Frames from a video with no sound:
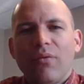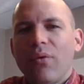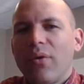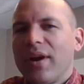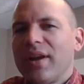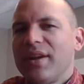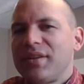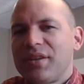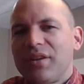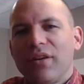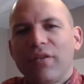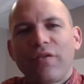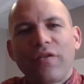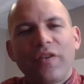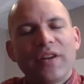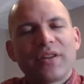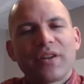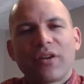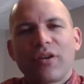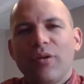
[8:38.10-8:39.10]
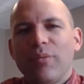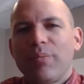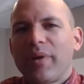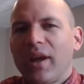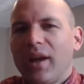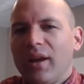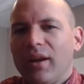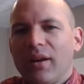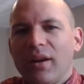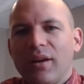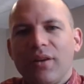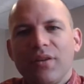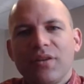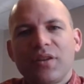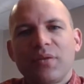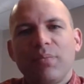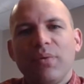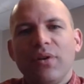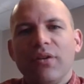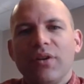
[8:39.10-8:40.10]
Voice your physical pain and your
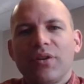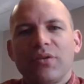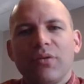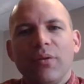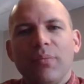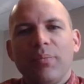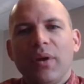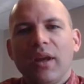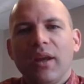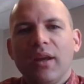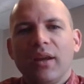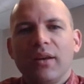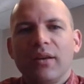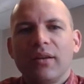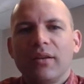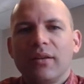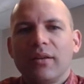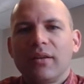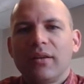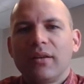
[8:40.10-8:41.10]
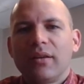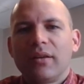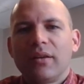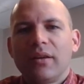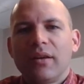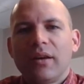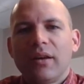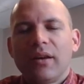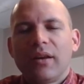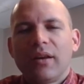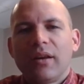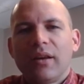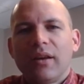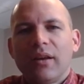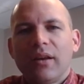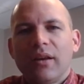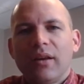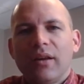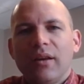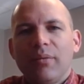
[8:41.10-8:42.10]
spiritual pain.
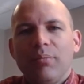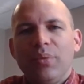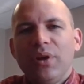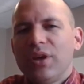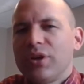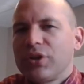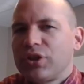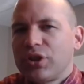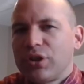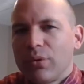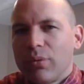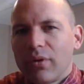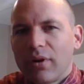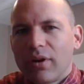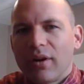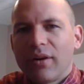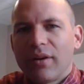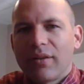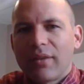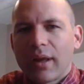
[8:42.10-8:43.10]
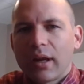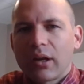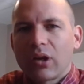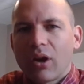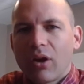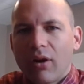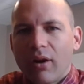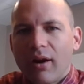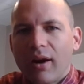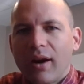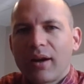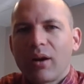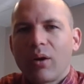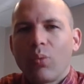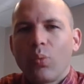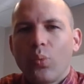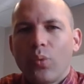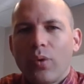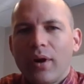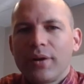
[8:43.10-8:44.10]
Be assured that
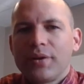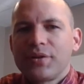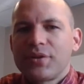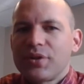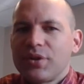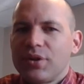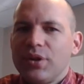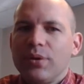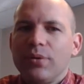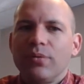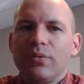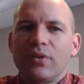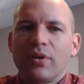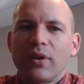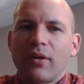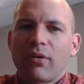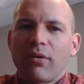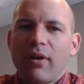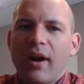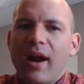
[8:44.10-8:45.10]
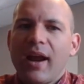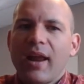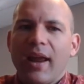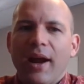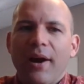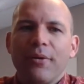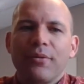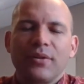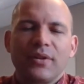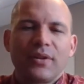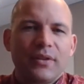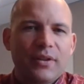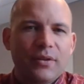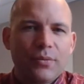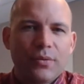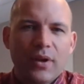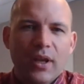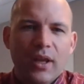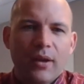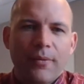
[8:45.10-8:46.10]
God wants you to cry out
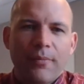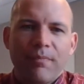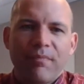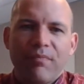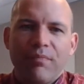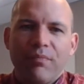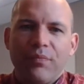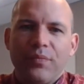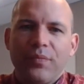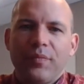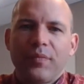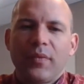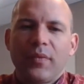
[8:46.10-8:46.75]
to Him.